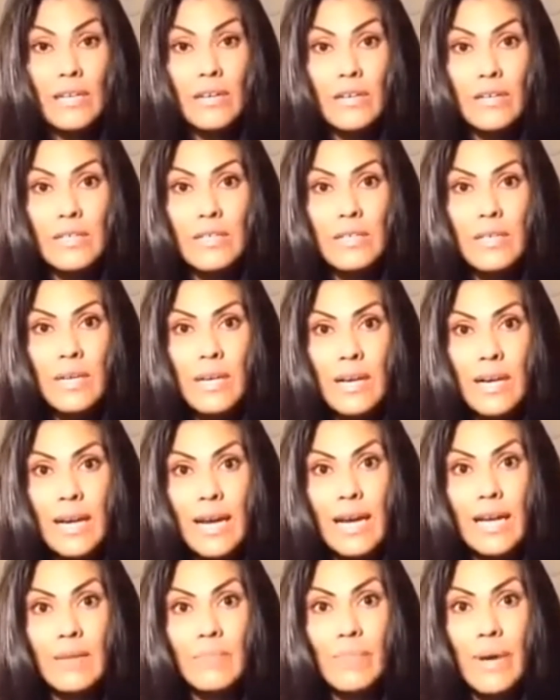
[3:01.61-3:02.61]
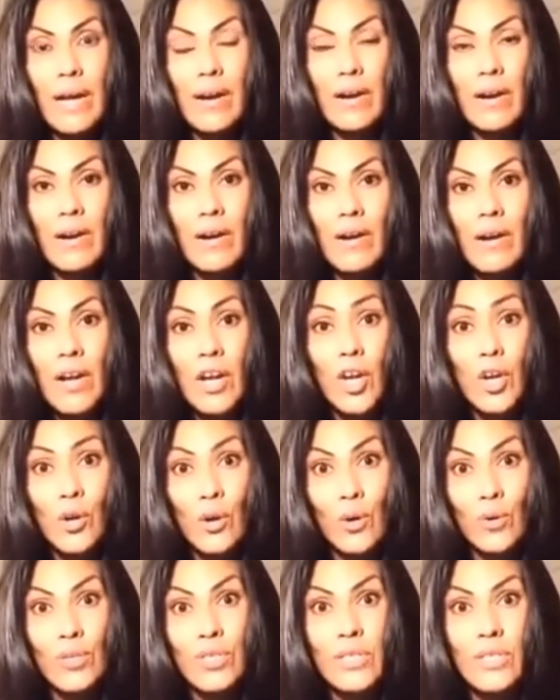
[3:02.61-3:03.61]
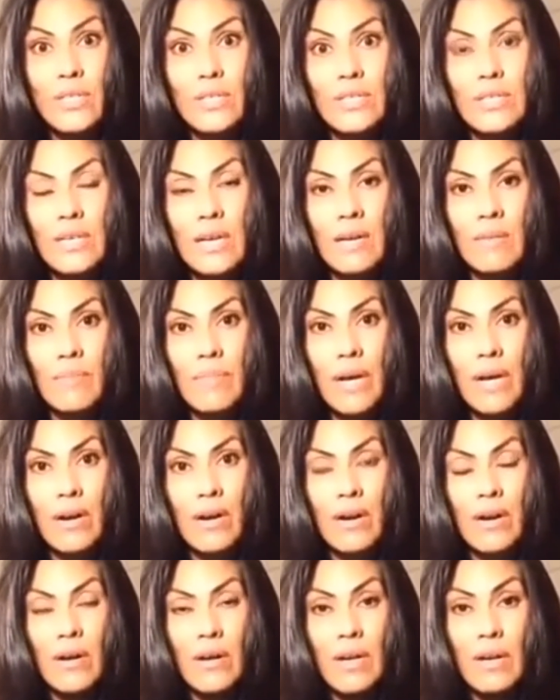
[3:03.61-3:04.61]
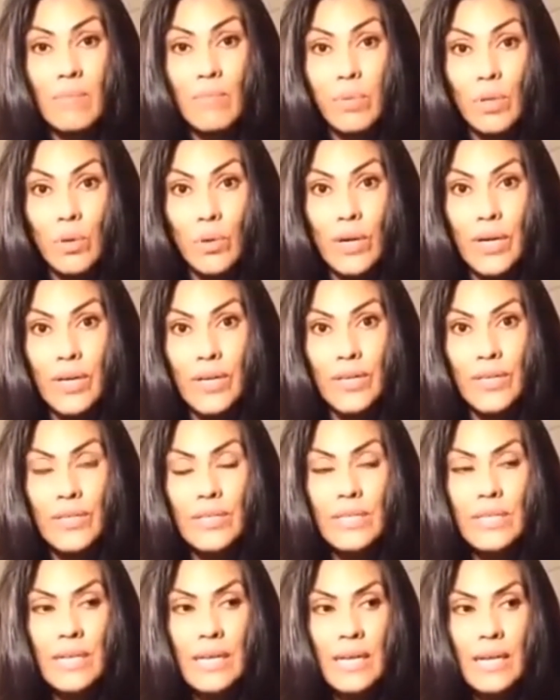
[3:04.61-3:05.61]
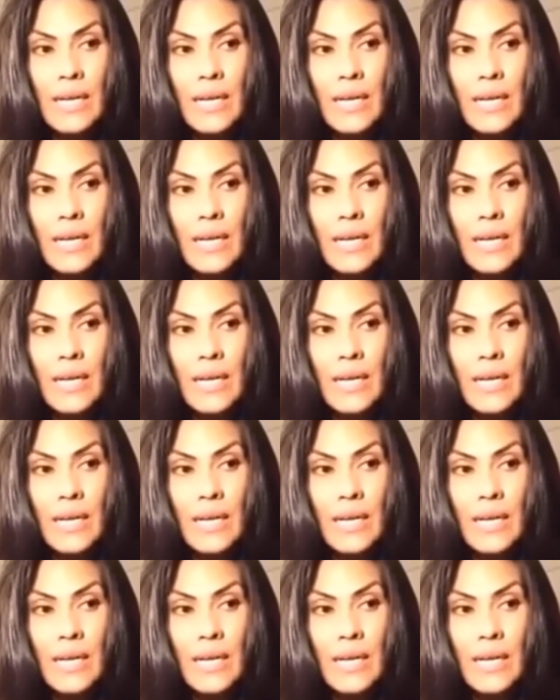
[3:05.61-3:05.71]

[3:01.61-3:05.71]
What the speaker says: leaders and better coaches and better employers,